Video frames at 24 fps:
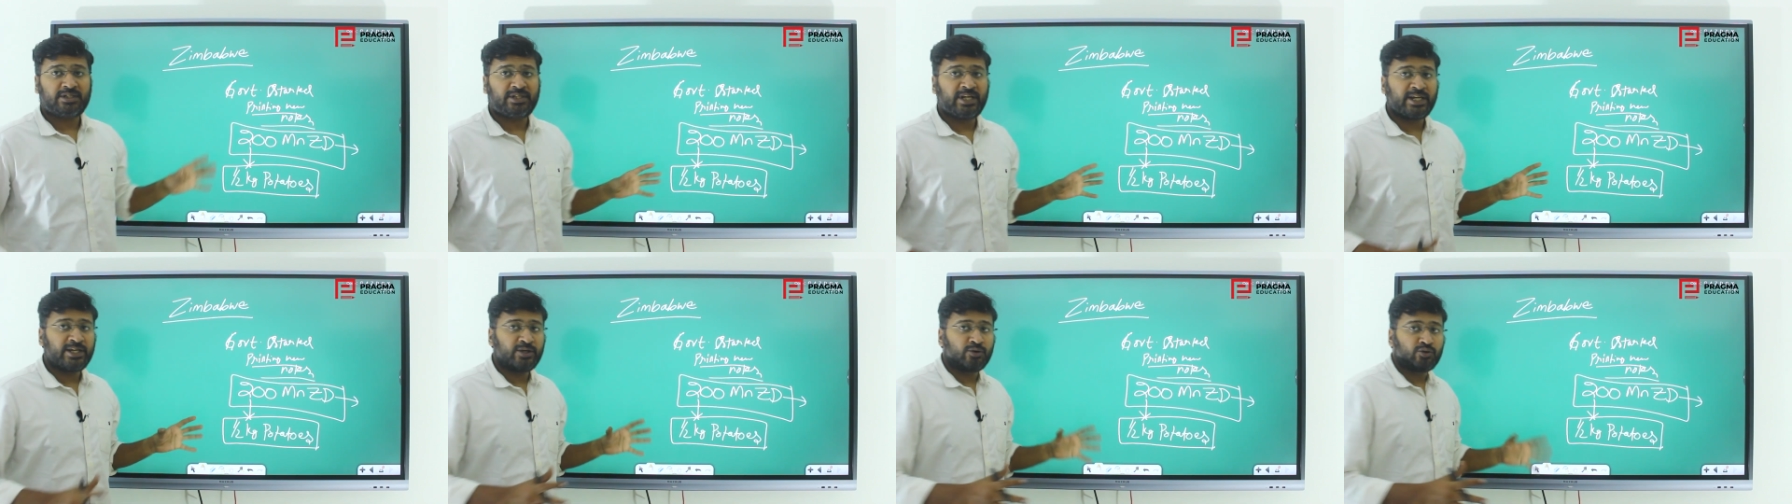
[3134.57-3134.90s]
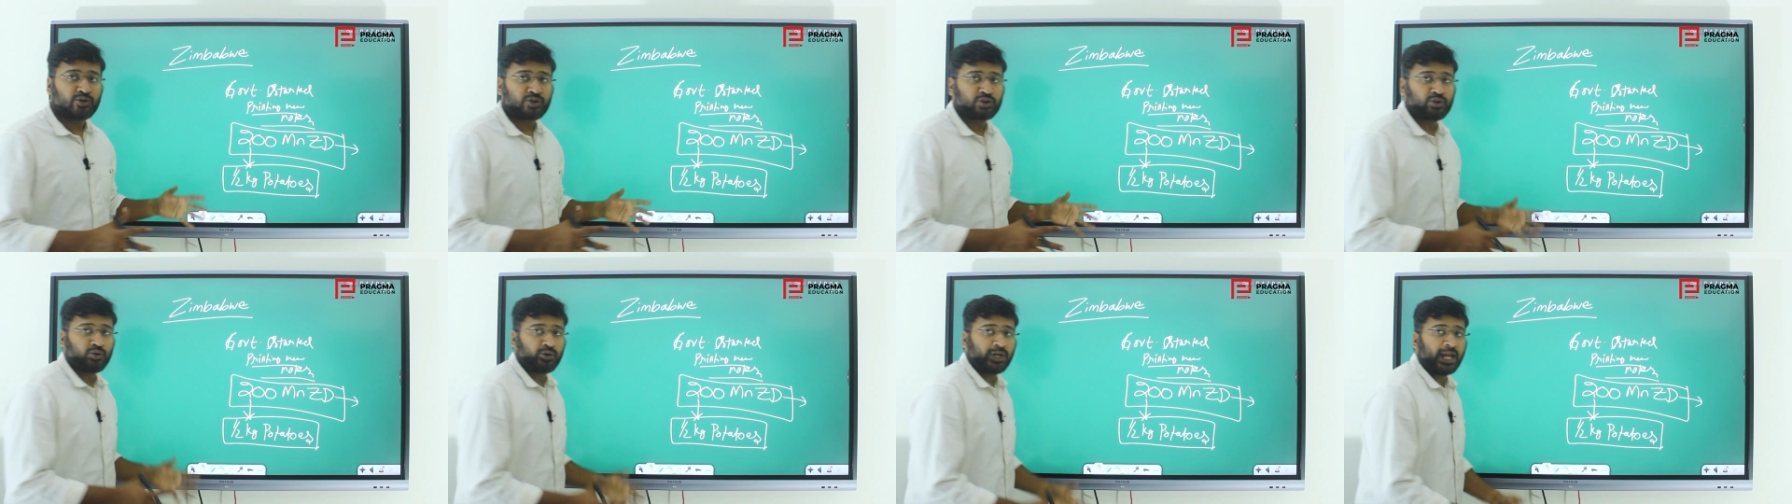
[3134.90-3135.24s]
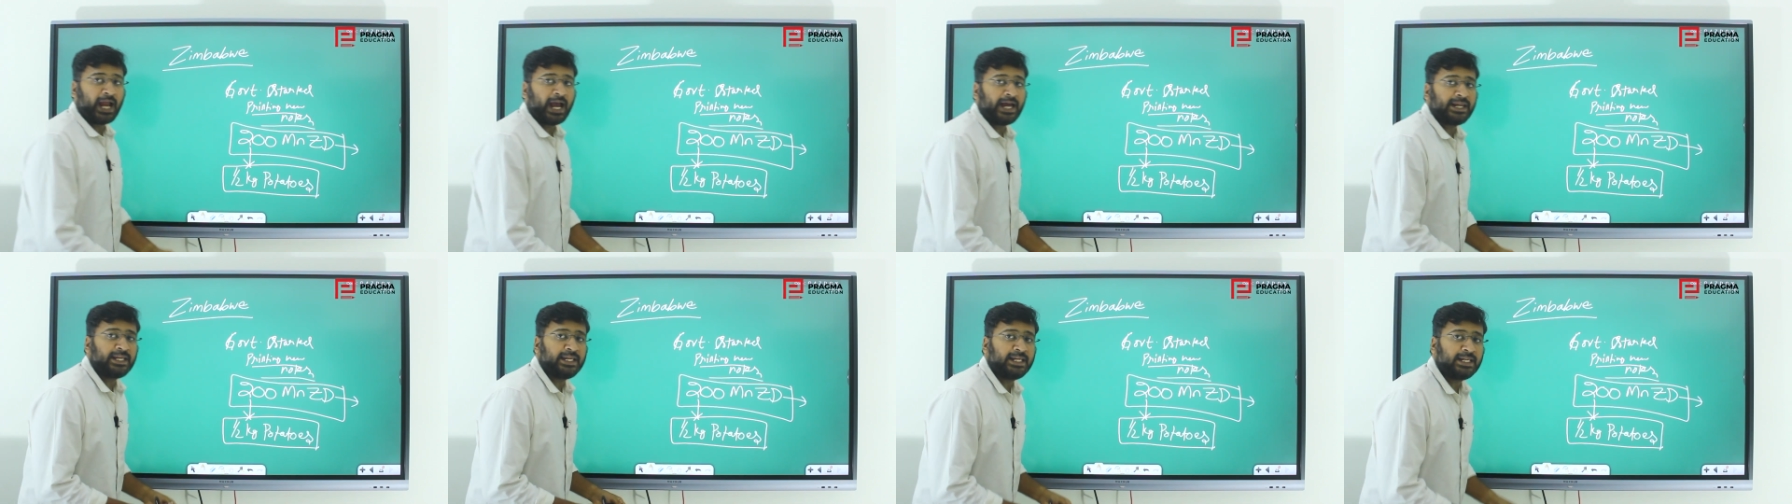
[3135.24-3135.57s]
they used to
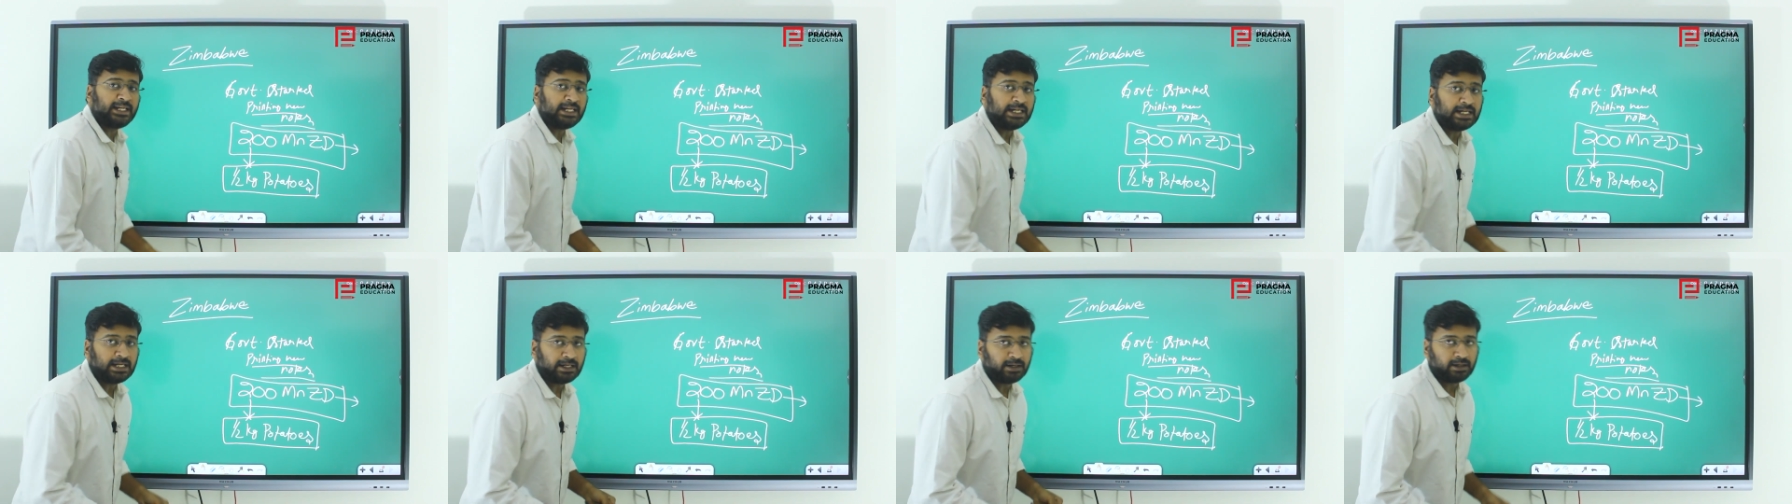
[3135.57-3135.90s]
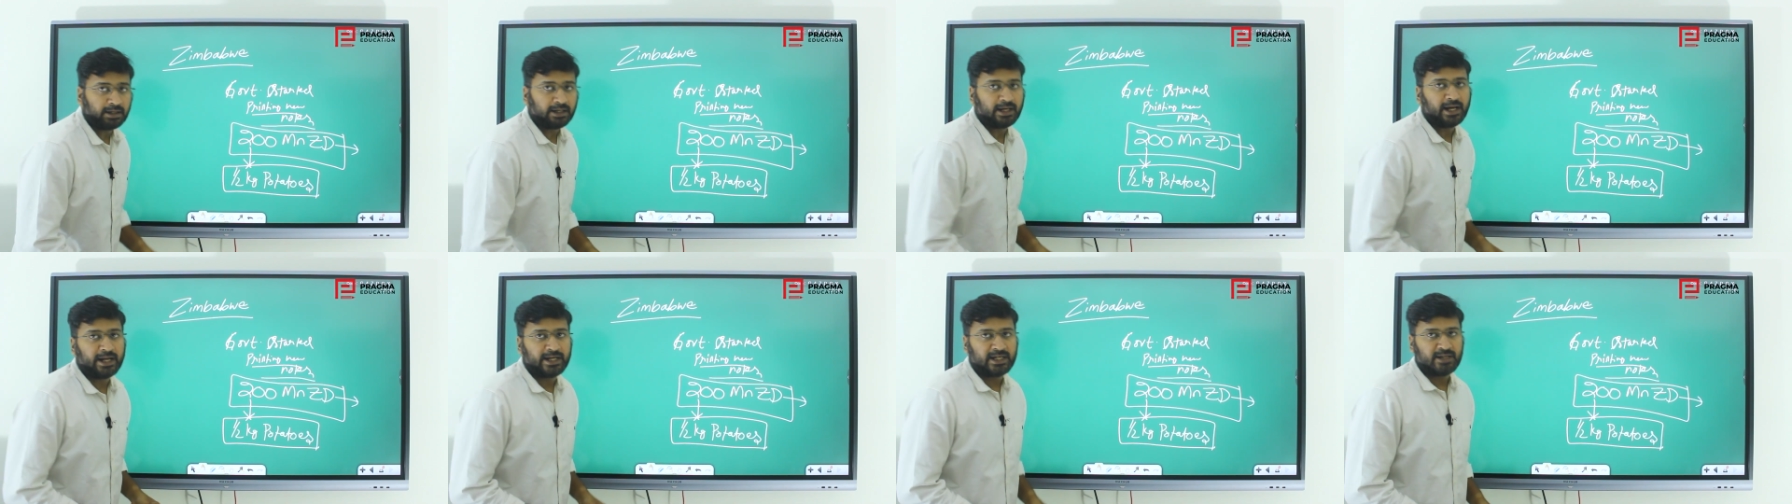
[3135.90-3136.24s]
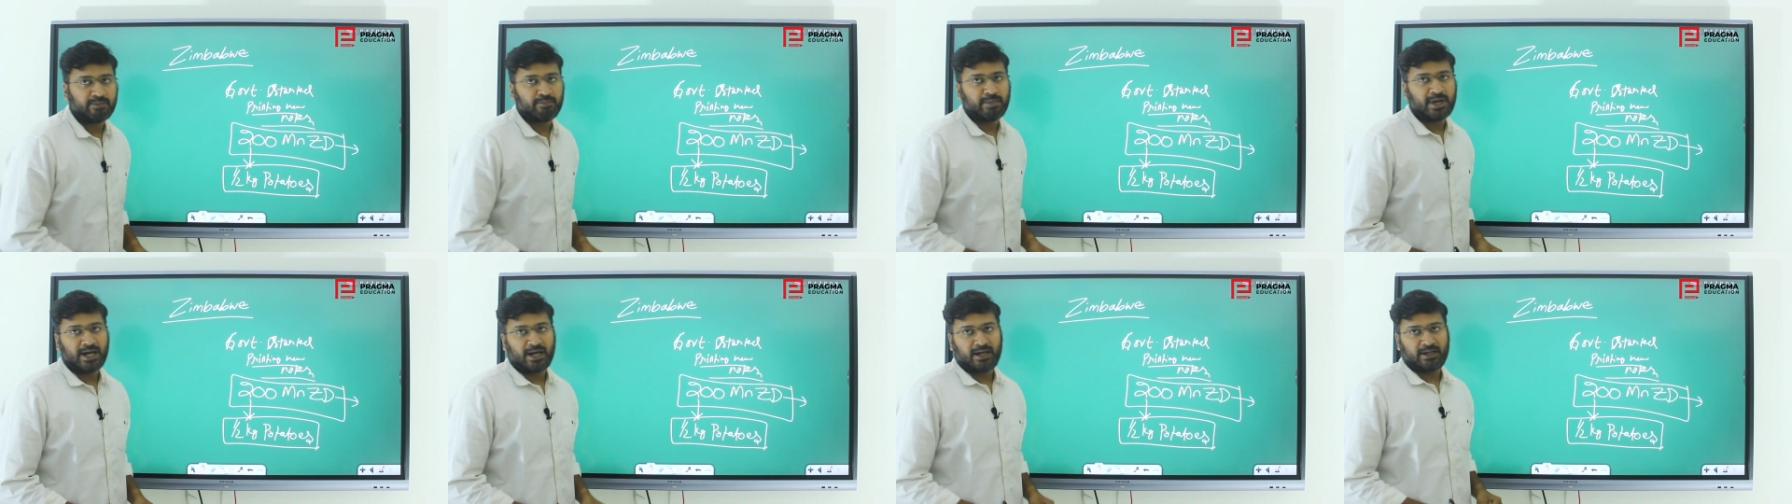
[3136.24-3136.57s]
carry in gunny
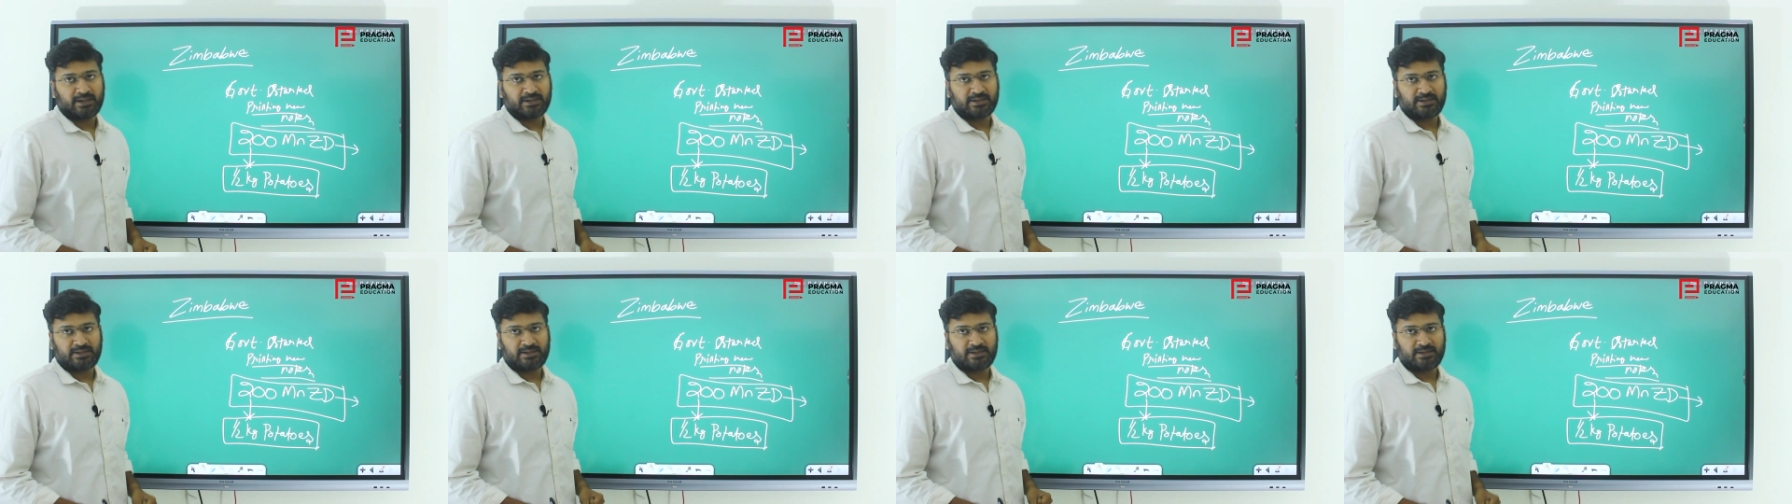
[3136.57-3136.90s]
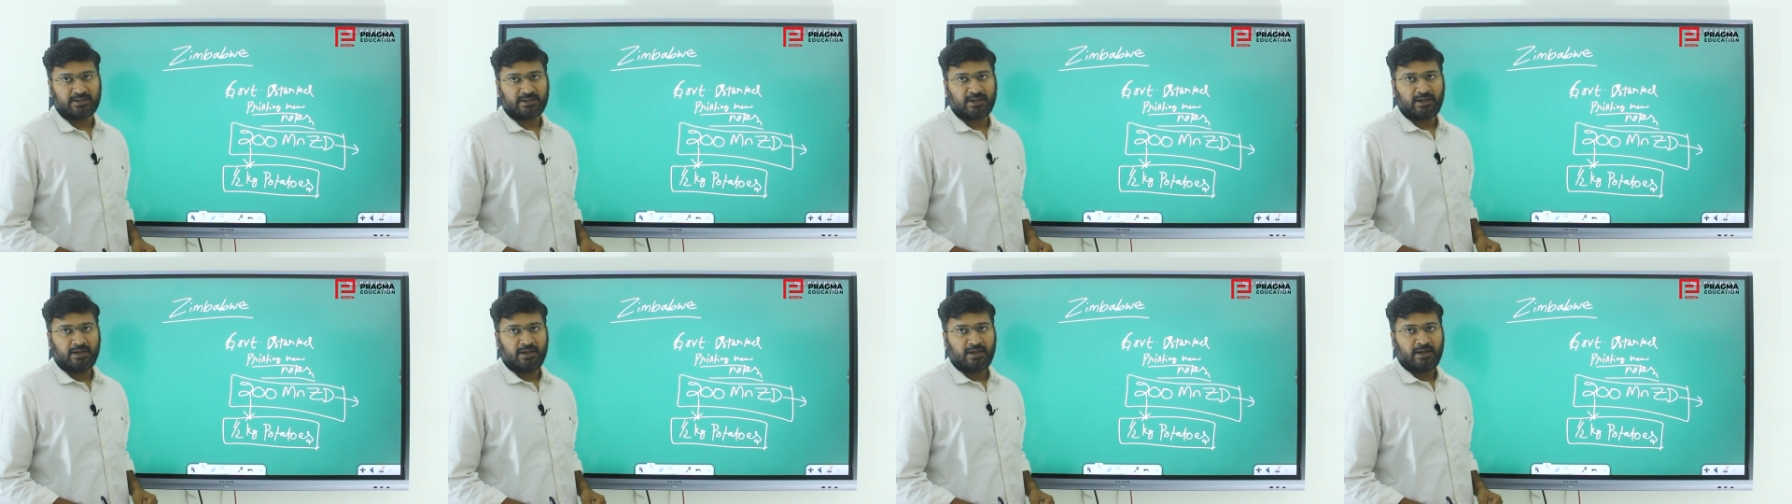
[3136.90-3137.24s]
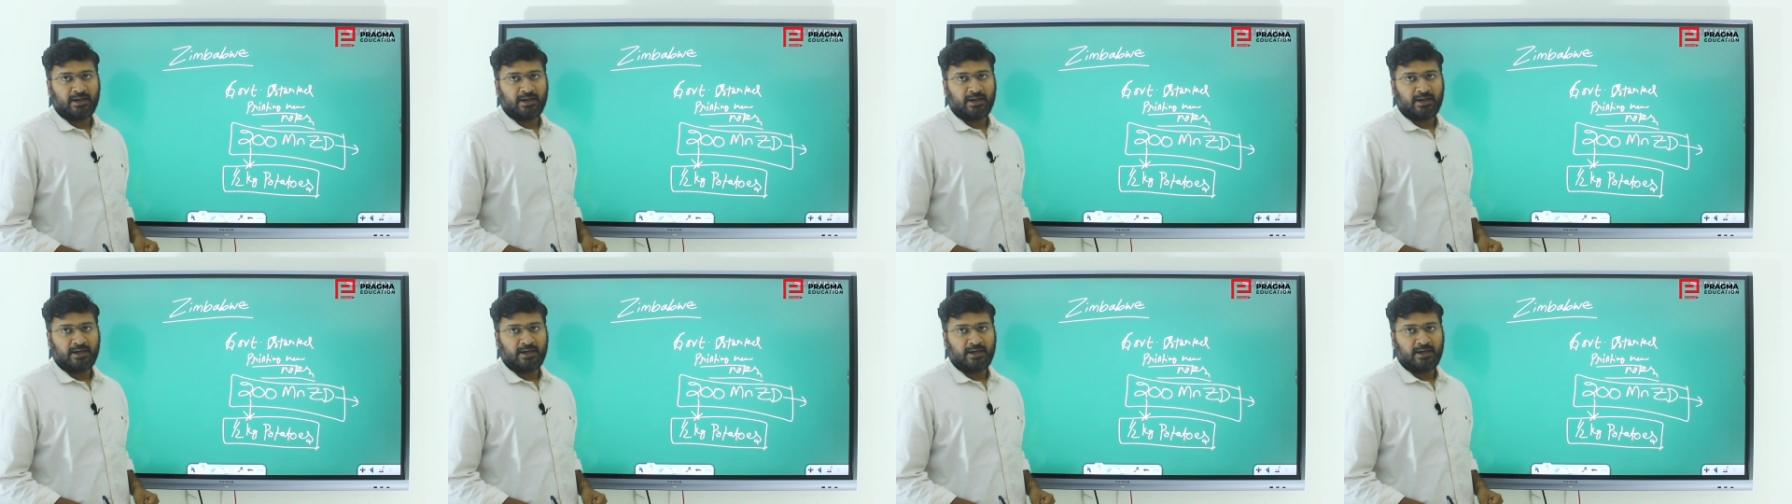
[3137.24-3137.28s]
bags.